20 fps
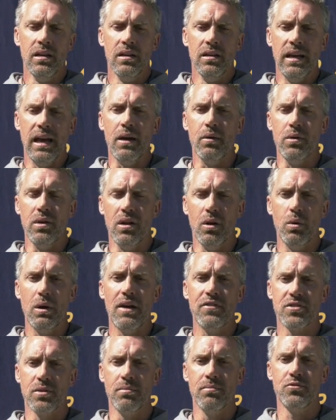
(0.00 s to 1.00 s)
Yeah, you know, we
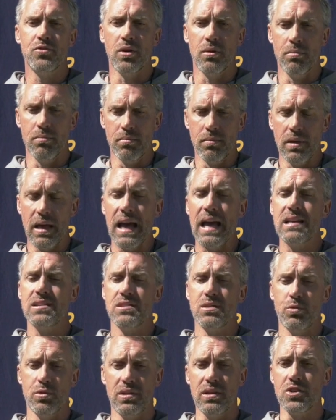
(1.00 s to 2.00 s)
have some
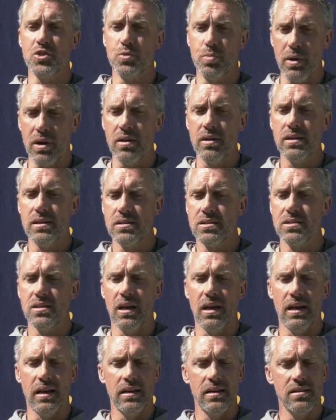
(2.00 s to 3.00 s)
guys that with experience.
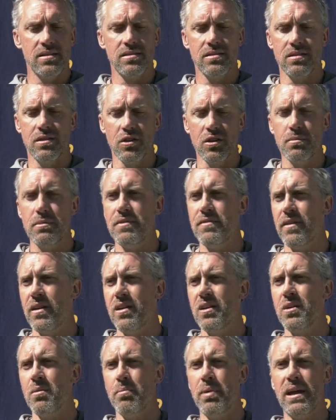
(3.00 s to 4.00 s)
It's still going to be
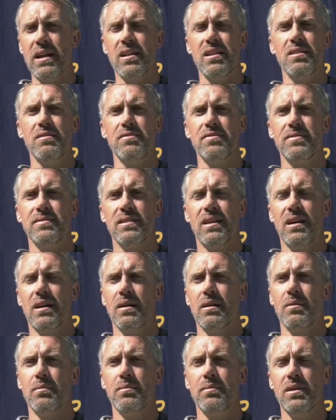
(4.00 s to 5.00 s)
very competitive,
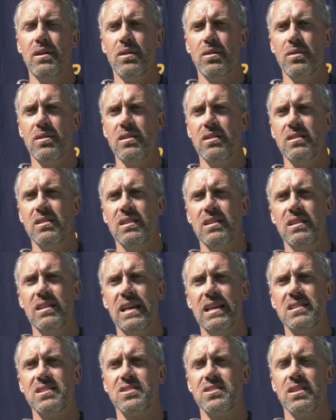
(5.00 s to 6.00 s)
you know, and
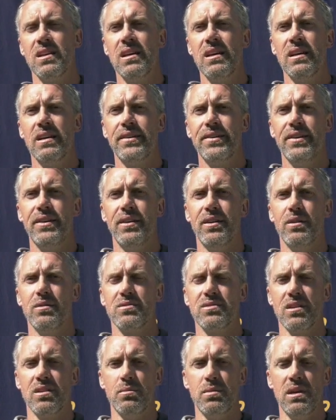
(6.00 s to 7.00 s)
that's, you know,
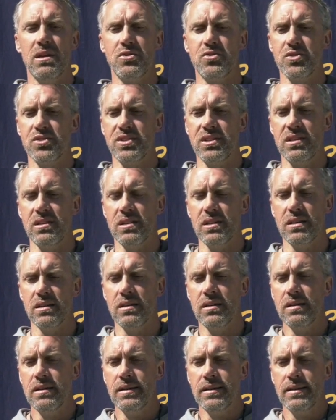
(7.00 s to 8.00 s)
it's going to be interesting
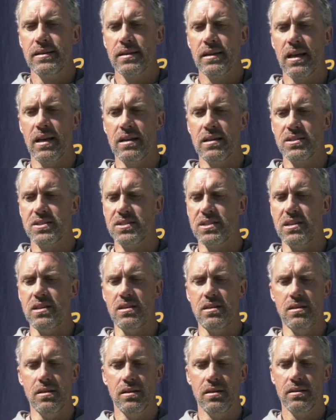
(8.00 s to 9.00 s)
to kind of
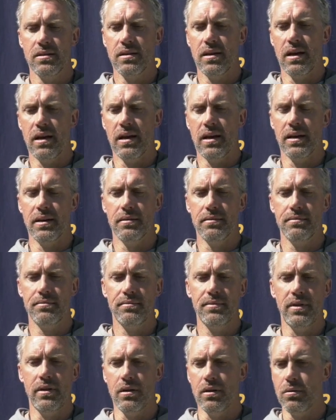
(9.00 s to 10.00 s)
see,
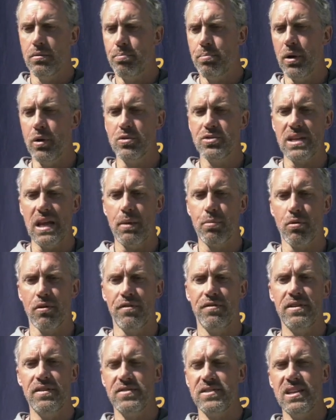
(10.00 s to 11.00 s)
you know, post
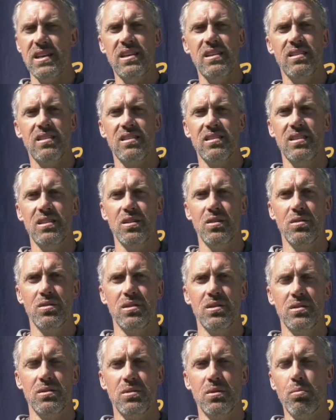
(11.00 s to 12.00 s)
April 15th, you know,
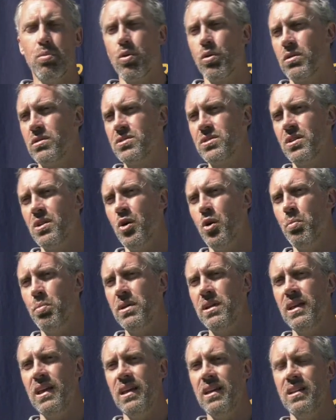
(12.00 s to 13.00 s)
the portal's going to
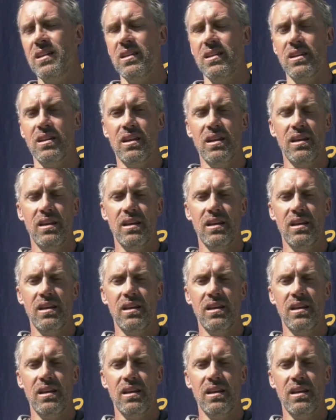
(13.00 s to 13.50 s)
open again, and